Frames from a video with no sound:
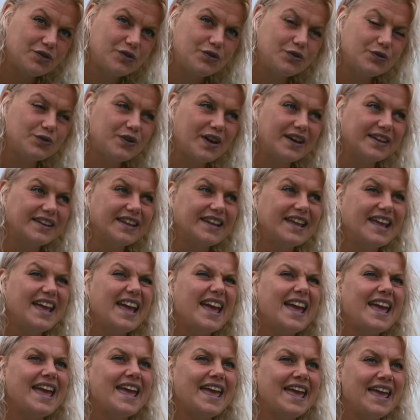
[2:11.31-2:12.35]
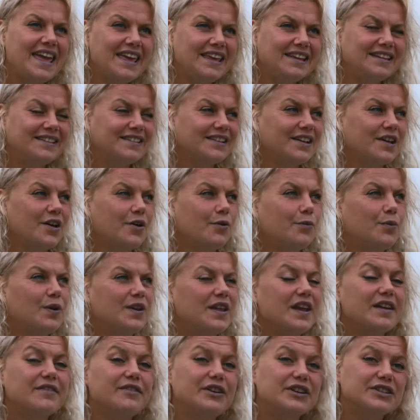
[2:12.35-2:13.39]
Do not hate
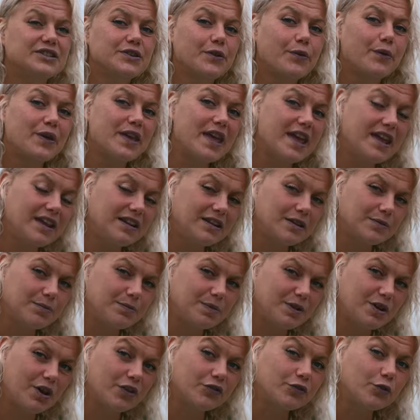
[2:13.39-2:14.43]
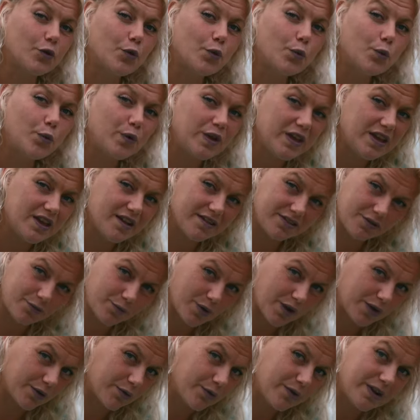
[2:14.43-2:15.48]
whatever is created, because we are the
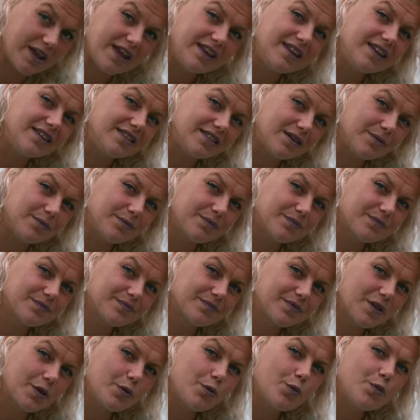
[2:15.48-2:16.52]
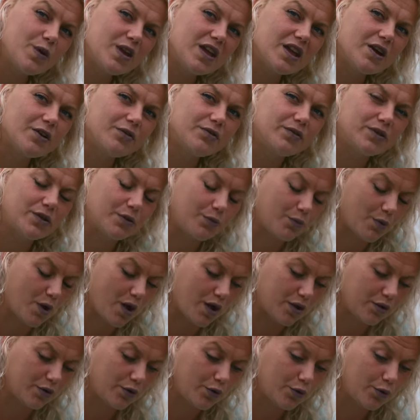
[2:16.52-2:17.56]
one creating them. We are the
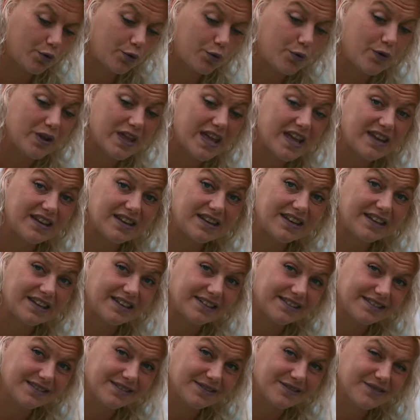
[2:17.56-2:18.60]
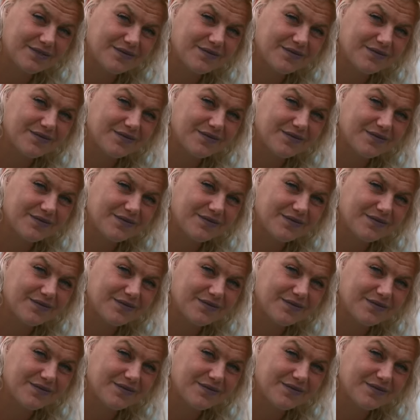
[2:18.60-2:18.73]
one who created it.